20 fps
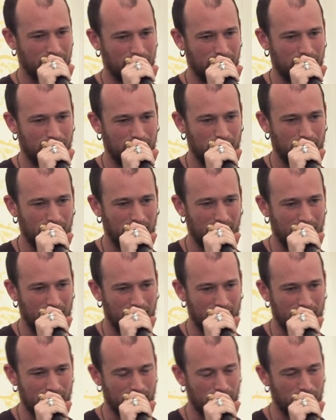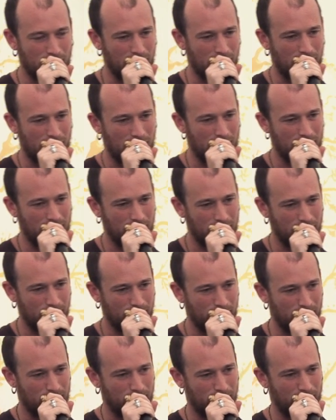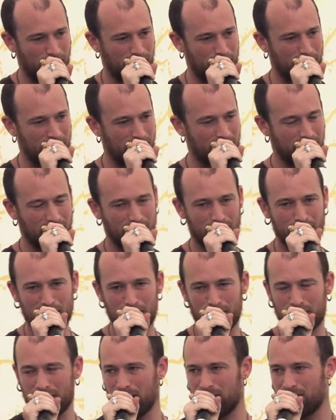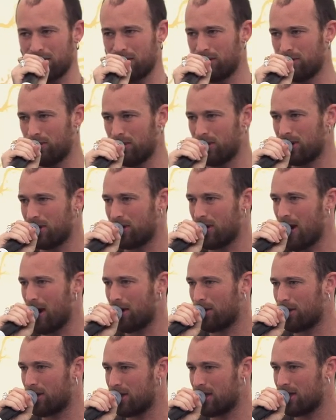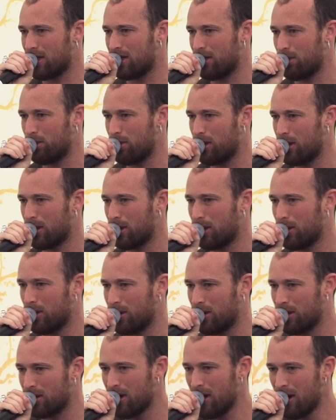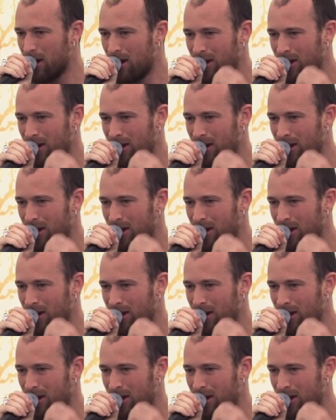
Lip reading: You know, we have this one, our heart. We're familiar a little bit with the chakra system here, and